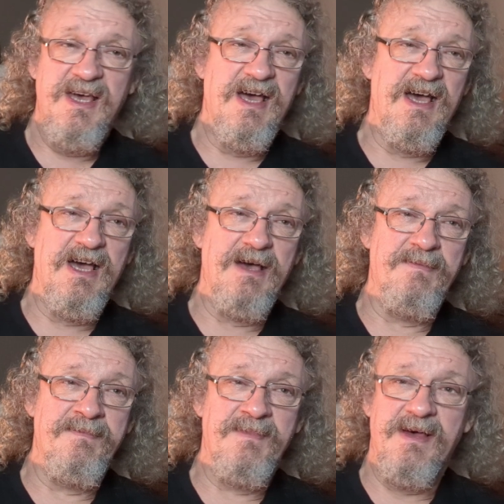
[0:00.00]

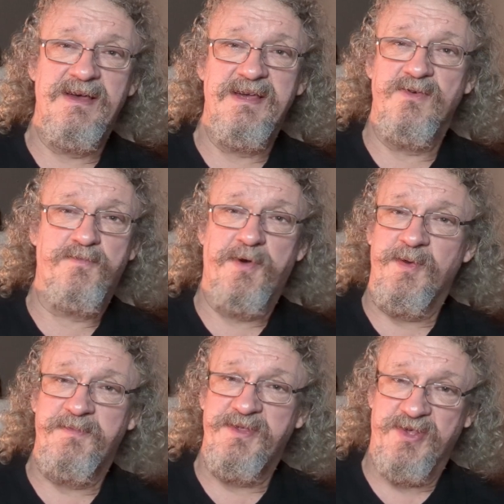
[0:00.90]
um, it will
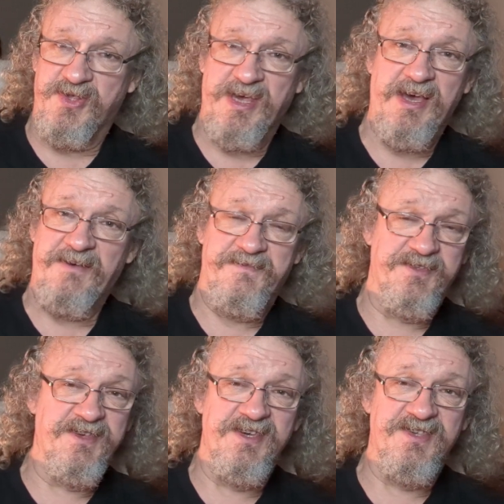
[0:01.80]
probably be the set after this.